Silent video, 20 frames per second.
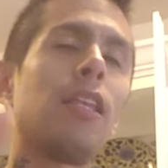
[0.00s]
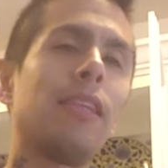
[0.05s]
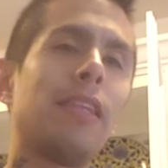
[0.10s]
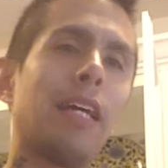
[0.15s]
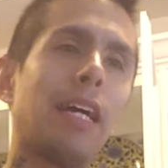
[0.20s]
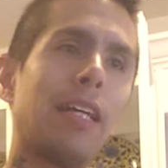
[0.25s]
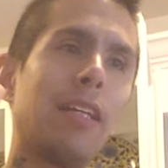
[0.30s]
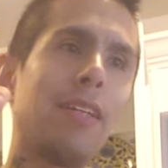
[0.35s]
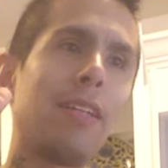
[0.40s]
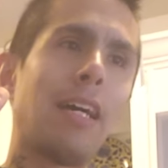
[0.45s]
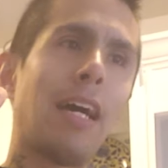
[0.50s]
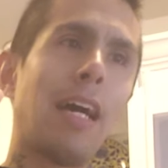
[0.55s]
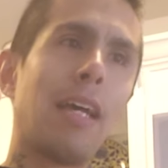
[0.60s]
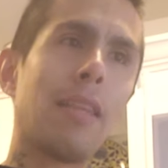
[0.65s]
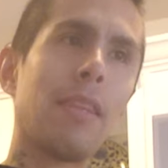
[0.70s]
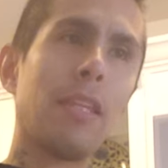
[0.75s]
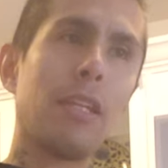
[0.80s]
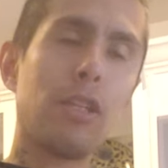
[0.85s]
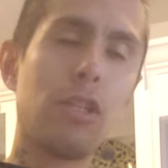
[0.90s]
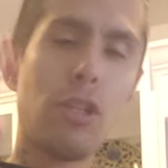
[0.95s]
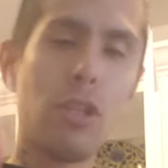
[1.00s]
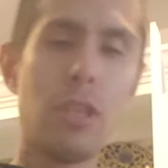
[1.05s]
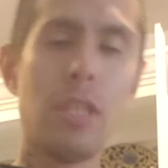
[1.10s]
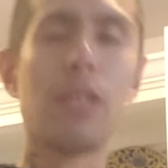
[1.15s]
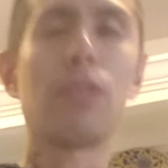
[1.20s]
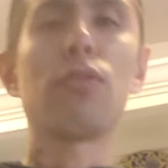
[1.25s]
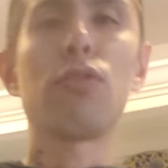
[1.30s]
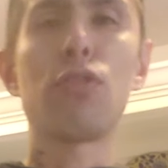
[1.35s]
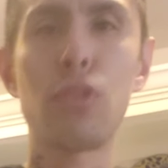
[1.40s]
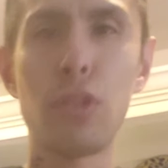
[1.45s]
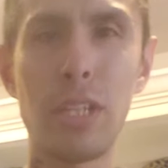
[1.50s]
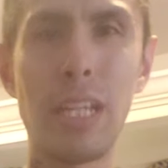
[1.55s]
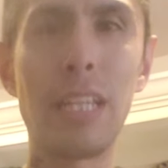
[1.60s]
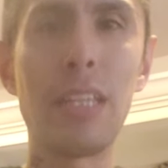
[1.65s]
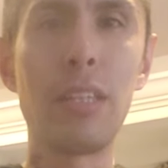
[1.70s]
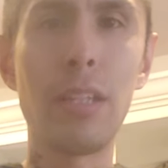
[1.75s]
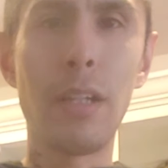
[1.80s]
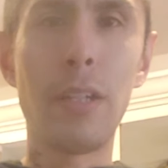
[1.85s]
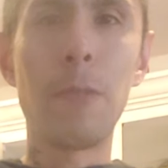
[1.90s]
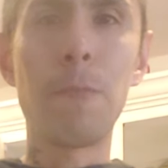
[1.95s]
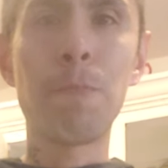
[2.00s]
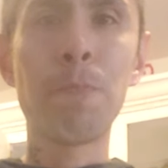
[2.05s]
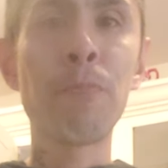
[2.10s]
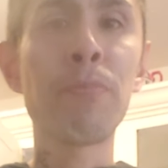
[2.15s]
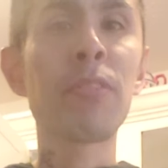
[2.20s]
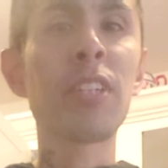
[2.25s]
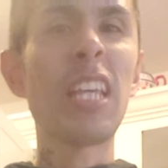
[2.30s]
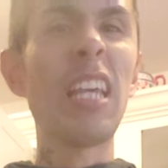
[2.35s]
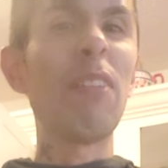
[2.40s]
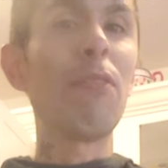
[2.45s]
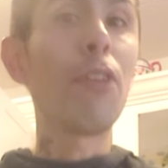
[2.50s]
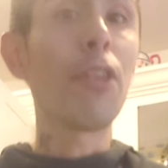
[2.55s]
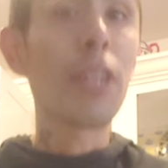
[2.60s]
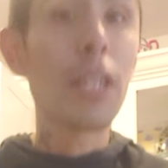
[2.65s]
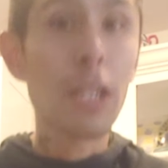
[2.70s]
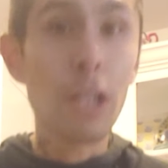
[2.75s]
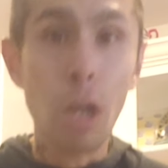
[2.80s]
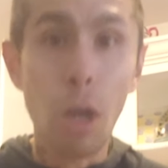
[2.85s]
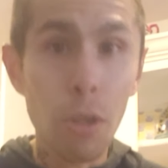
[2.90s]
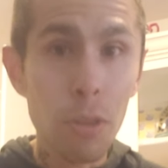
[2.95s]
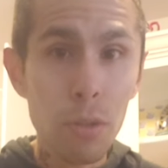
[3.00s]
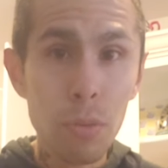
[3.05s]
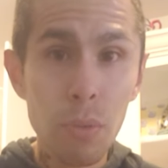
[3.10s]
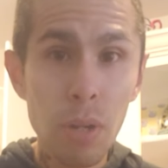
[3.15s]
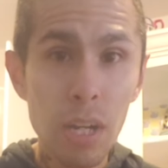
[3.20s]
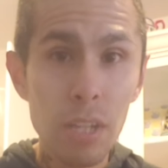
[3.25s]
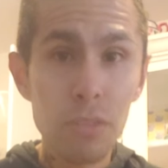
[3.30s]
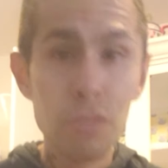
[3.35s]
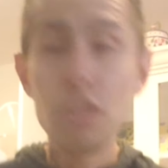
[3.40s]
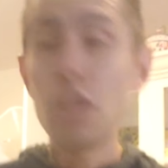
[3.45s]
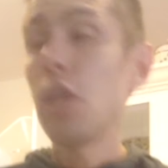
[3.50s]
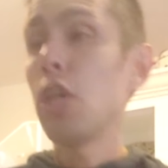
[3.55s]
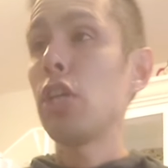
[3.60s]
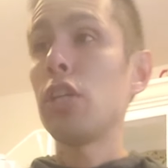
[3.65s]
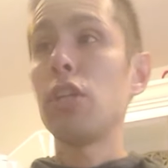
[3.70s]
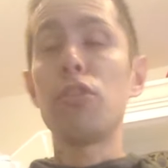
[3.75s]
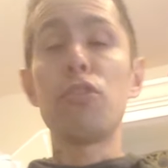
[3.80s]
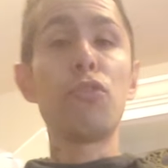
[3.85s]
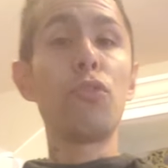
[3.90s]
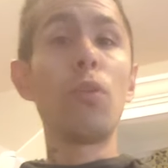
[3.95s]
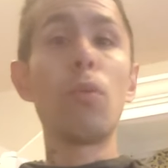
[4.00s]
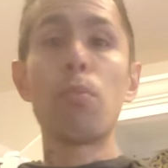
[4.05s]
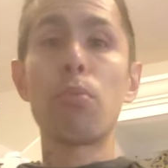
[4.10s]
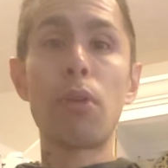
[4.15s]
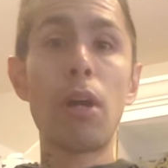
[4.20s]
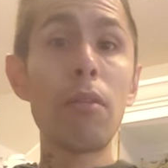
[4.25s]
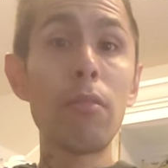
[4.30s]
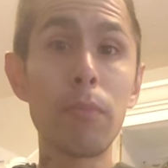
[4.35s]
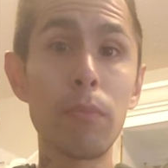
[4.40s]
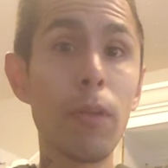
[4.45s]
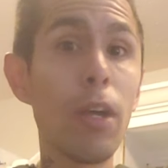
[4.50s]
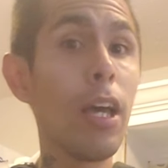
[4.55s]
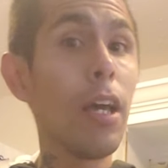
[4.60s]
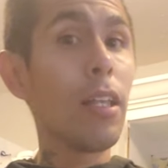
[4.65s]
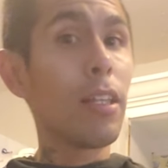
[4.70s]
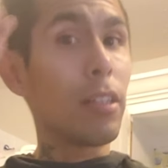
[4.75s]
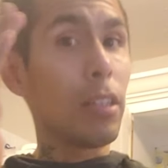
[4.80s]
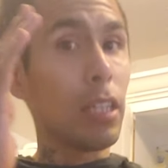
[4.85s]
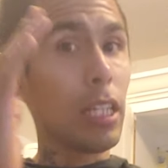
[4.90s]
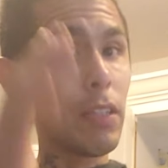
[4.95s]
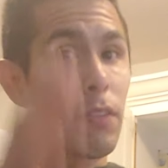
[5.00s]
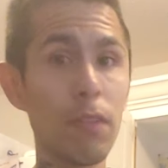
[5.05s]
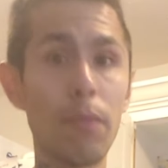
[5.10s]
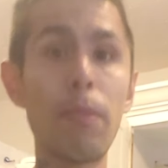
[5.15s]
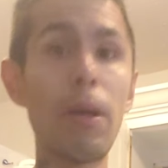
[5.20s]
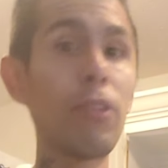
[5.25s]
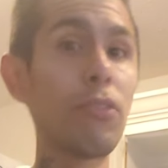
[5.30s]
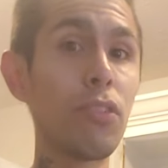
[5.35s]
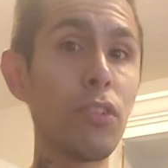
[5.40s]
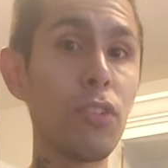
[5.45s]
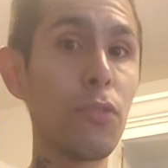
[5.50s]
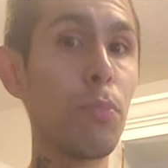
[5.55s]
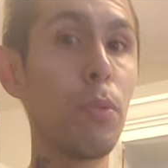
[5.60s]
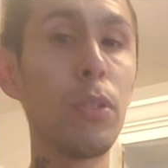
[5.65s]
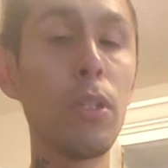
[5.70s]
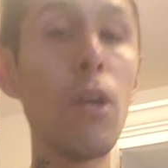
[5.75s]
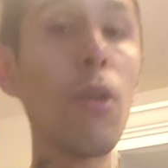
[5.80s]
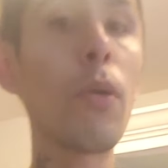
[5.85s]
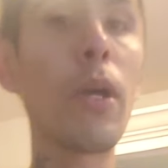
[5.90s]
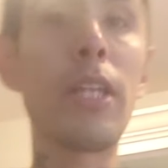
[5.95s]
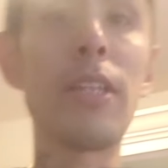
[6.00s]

that I think things should get done. If you think otherwise, there's no problem. Leave a message below